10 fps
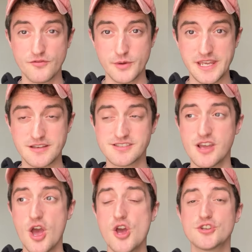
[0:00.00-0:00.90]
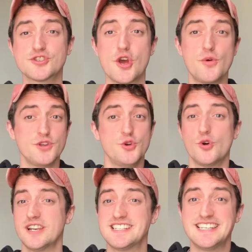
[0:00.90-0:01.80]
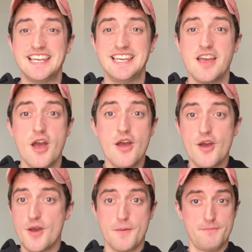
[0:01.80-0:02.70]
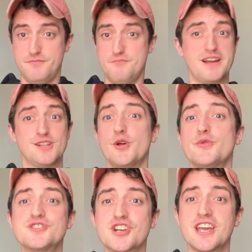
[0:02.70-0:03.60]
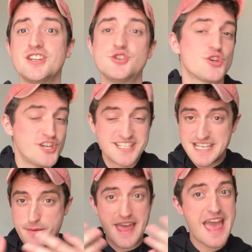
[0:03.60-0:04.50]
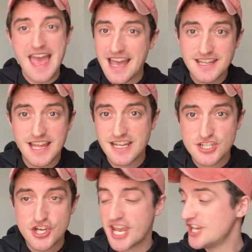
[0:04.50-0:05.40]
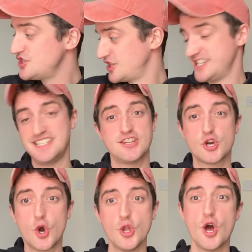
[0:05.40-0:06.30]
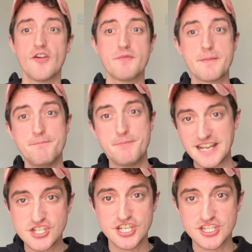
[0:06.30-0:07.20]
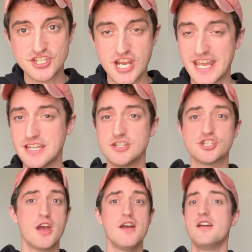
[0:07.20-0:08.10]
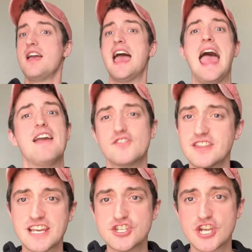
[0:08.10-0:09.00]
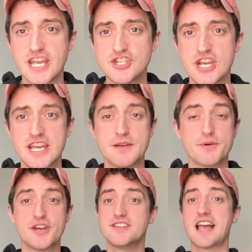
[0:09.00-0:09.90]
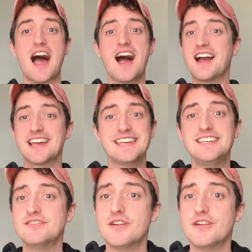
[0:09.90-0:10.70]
weeks. So you're gonna see my clothes change, you're gonna see my hair length change, you're gonna see the color of my bed sheets change. Everything is changing because I